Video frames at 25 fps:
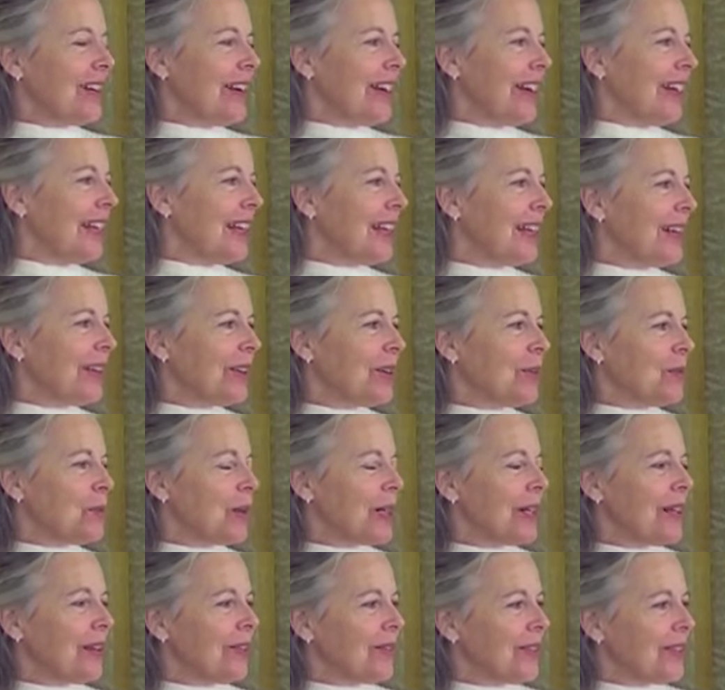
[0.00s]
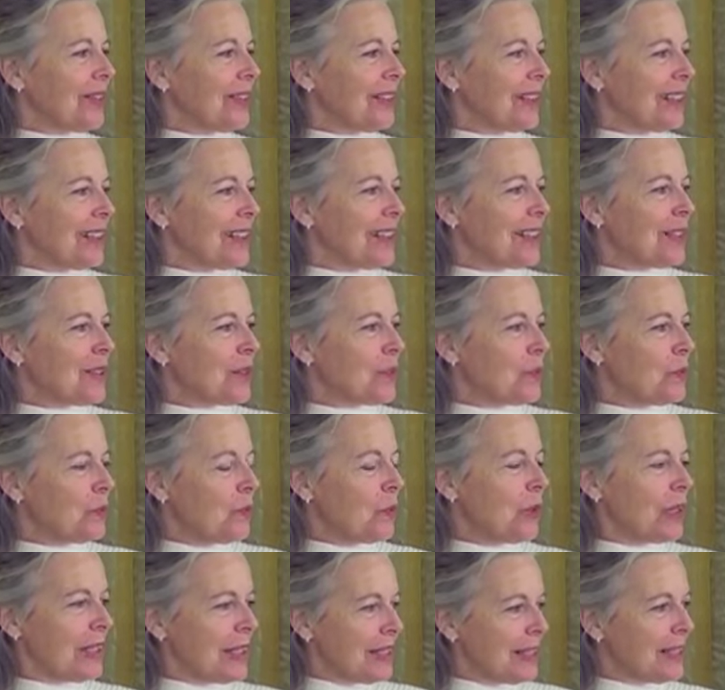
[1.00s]
or an idol or whatever it is,
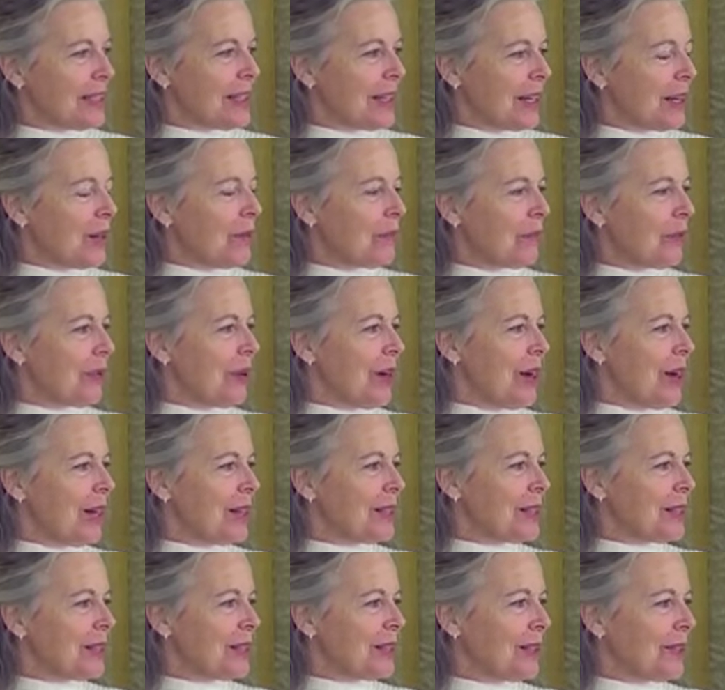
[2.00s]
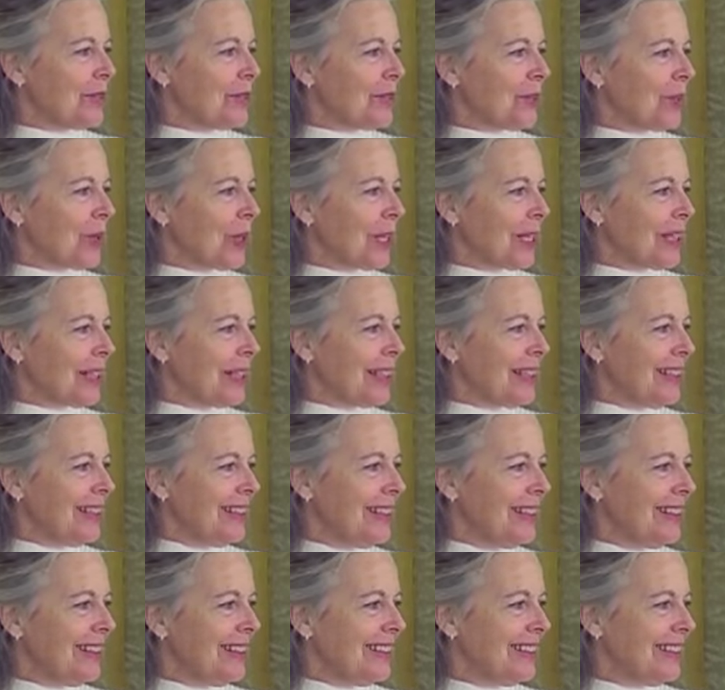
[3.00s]
what is it comprised of
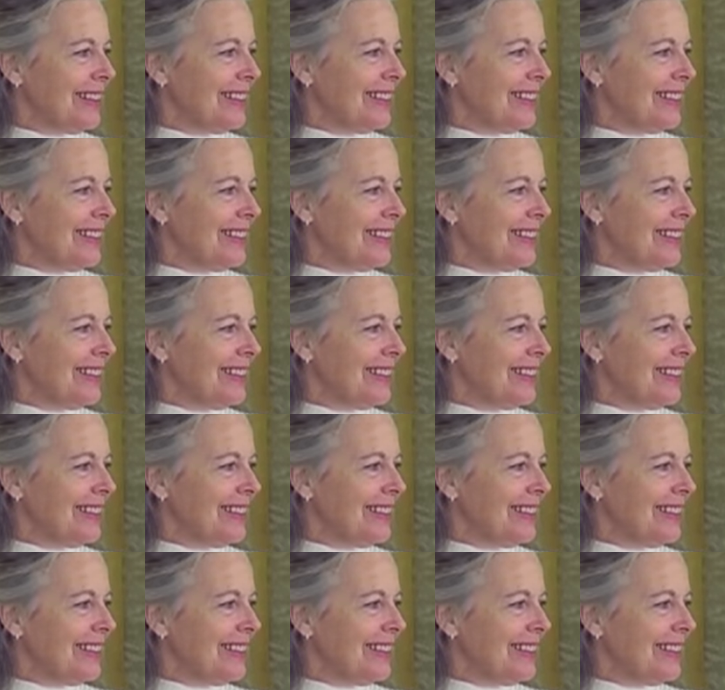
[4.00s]
really?